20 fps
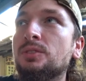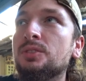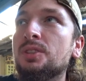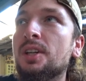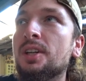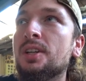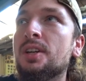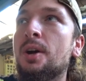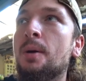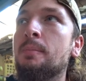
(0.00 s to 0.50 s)

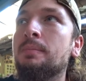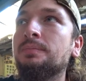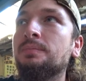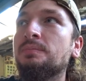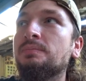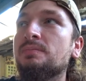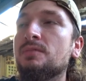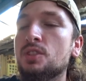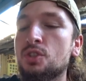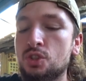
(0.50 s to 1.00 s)
Like a
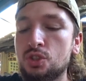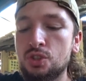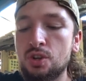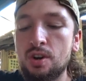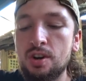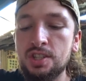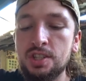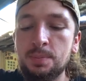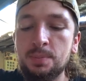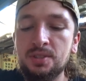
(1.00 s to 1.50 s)

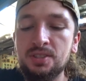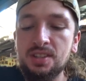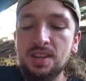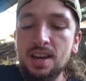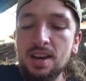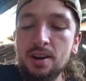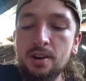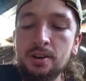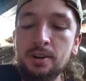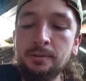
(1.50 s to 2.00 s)
starchy
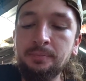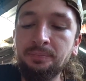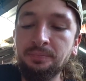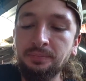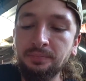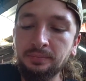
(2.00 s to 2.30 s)
potato